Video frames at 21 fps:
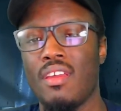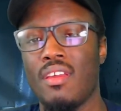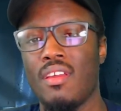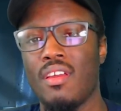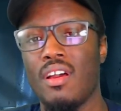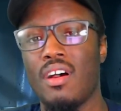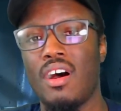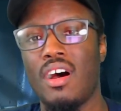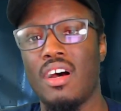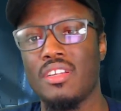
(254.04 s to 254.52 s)

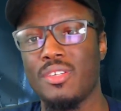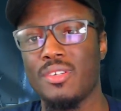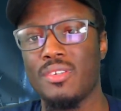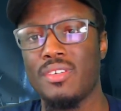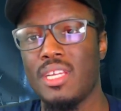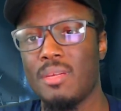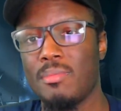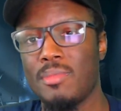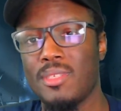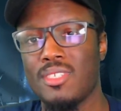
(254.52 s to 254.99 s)
under
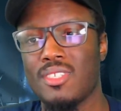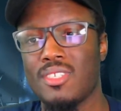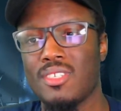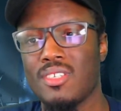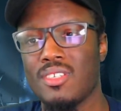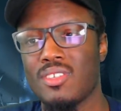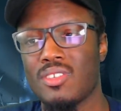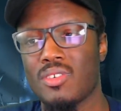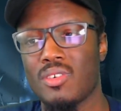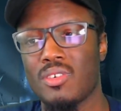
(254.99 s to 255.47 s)

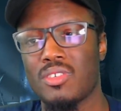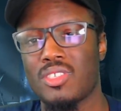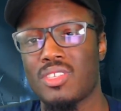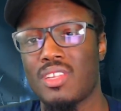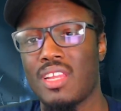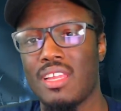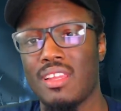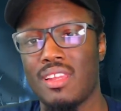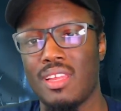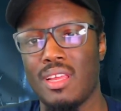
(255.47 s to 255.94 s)
Nemesis or
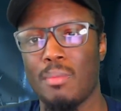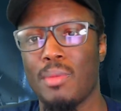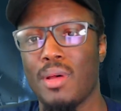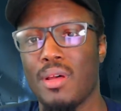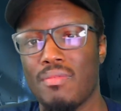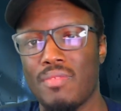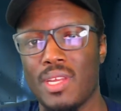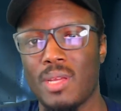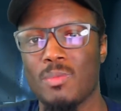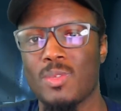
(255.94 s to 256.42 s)
slightly
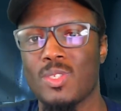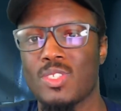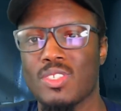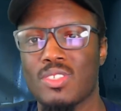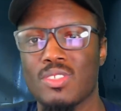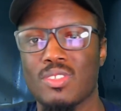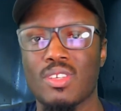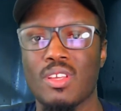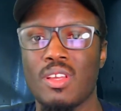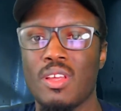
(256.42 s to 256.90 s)
above
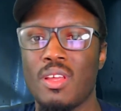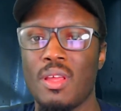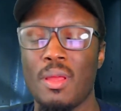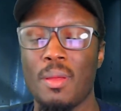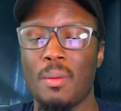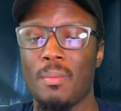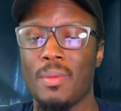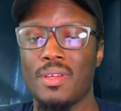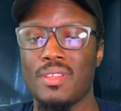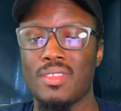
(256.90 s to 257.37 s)
Nemesis.
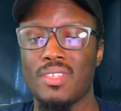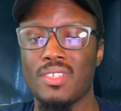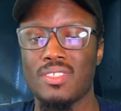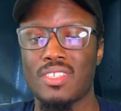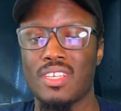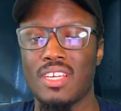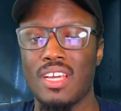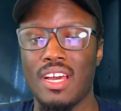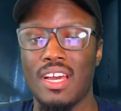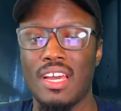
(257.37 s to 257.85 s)
But this
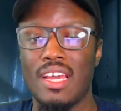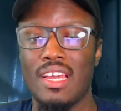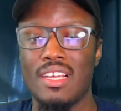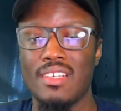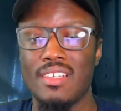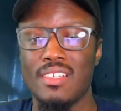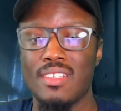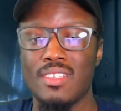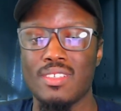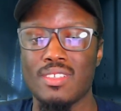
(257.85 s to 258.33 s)
guy
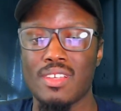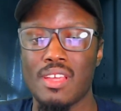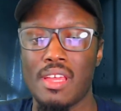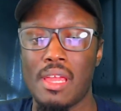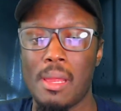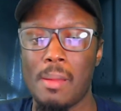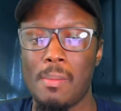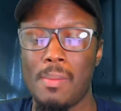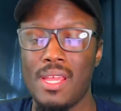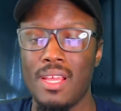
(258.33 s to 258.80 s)
is
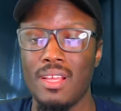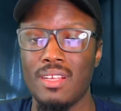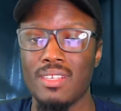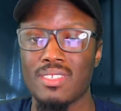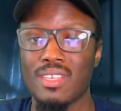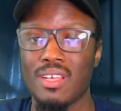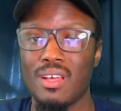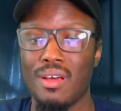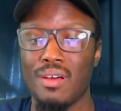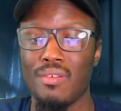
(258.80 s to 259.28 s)
a piece
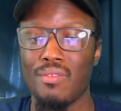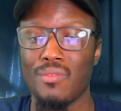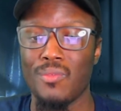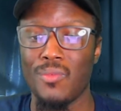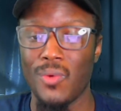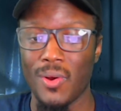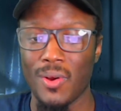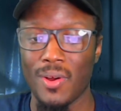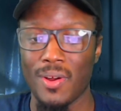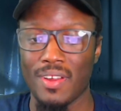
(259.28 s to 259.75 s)
of
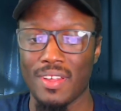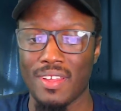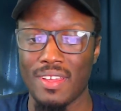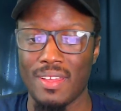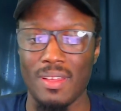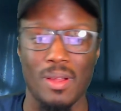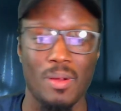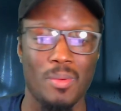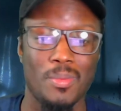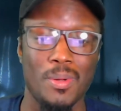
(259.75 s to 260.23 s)
work.
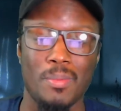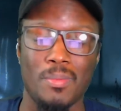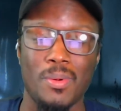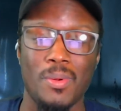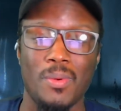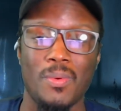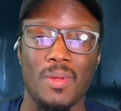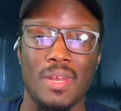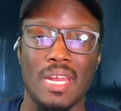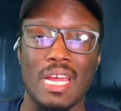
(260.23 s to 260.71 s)
I remember
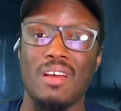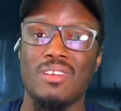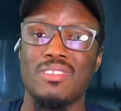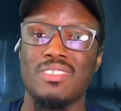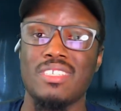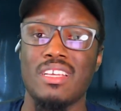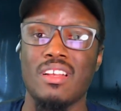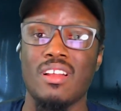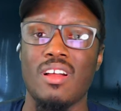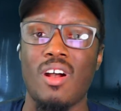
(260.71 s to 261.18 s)
when I was
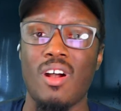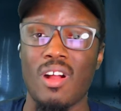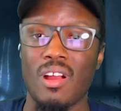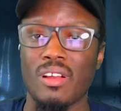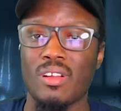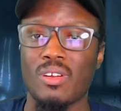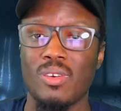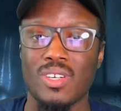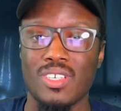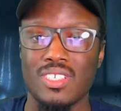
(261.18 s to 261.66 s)
getting
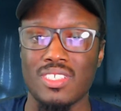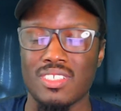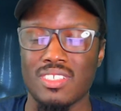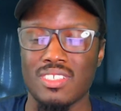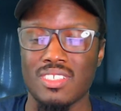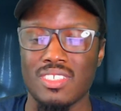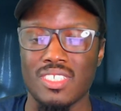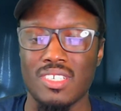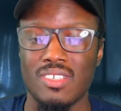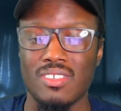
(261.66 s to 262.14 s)
hardcore into the
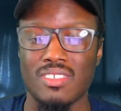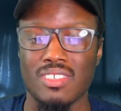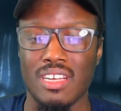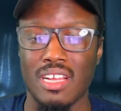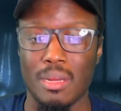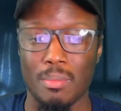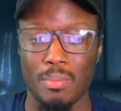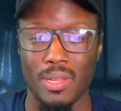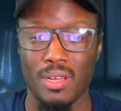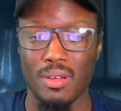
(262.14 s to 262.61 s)
series and
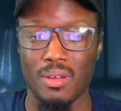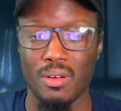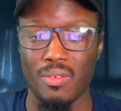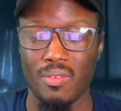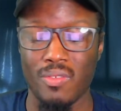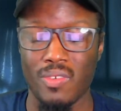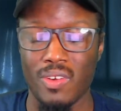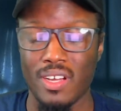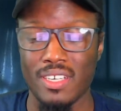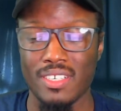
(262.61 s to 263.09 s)
I played Code
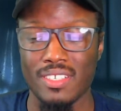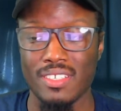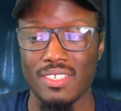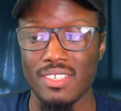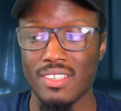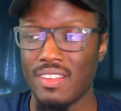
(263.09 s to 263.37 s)
Veronica,